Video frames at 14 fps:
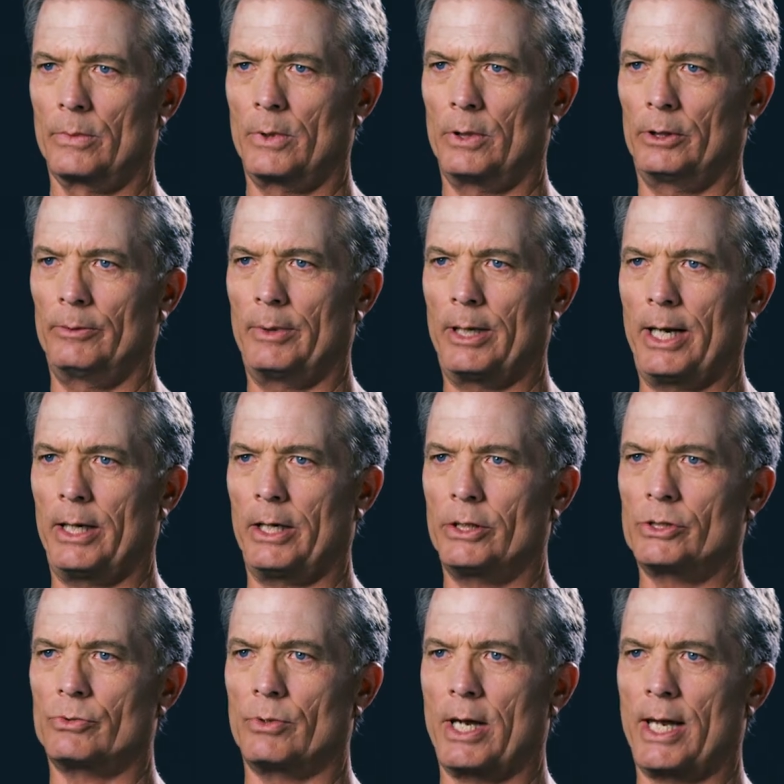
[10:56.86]
Eliminating
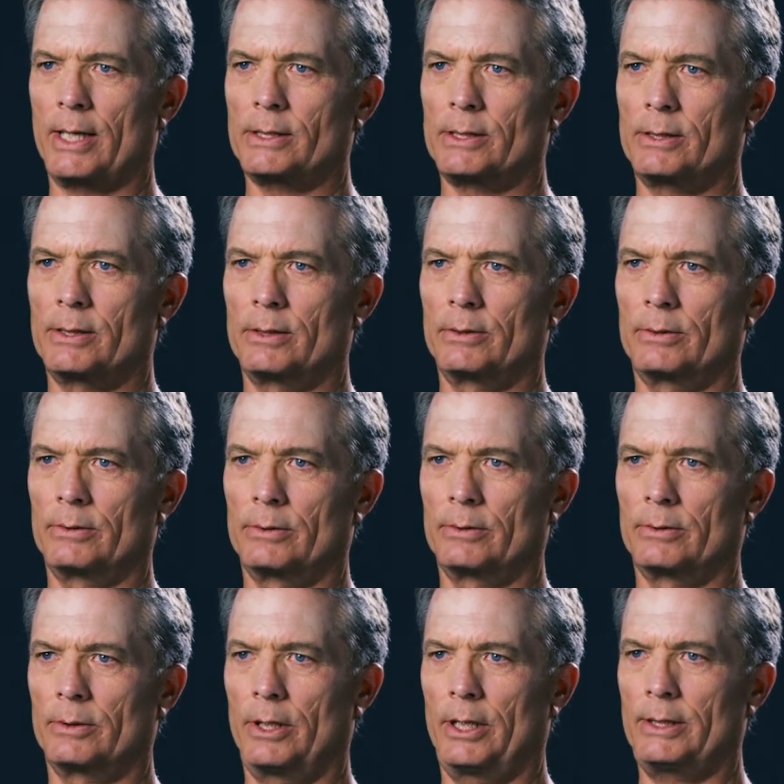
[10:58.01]
stress
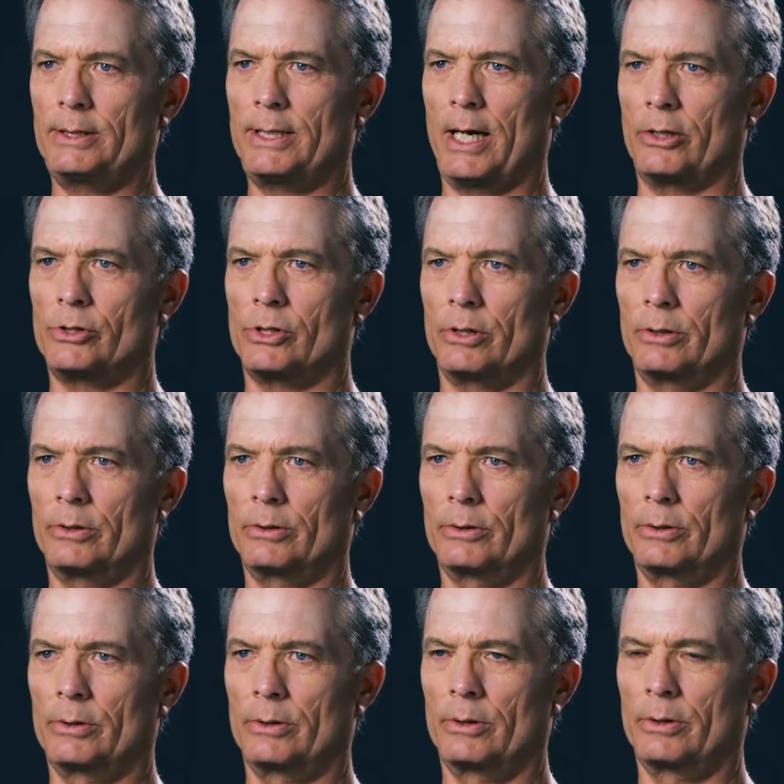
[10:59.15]
and tension.
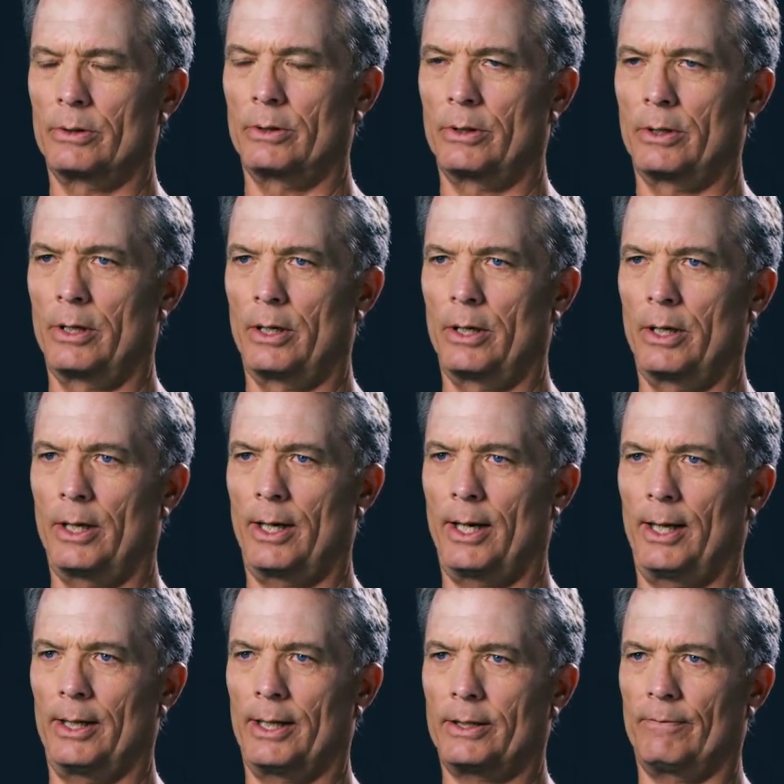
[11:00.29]
I
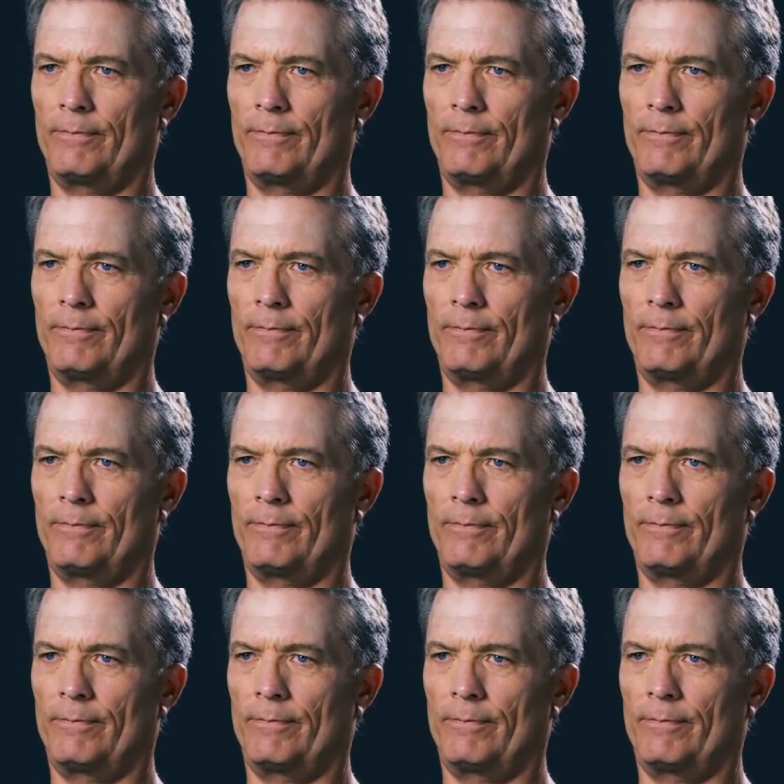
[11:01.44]
let the